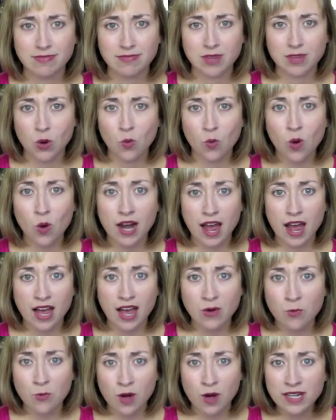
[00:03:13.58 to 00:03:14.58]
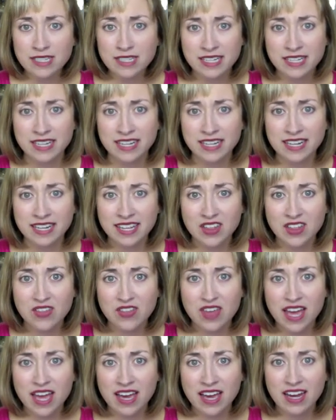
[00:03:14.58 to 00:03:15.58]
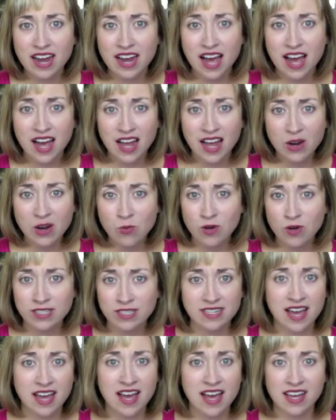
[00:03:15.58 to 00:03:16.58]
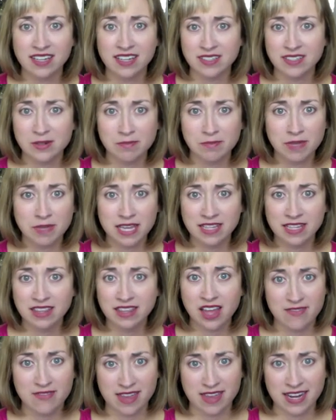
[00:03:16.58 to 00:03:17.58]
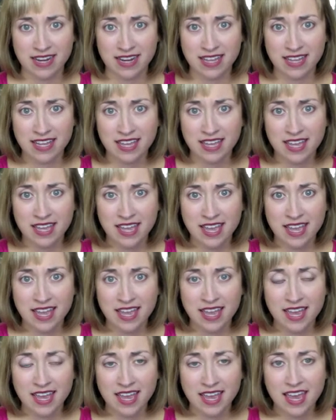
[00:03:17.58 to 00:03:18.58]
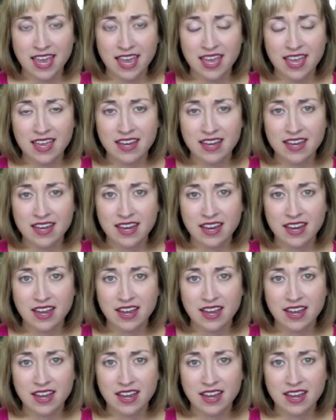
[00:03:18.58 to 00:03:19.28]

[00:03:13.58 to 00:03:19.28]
what I wanted that I was not being loving. And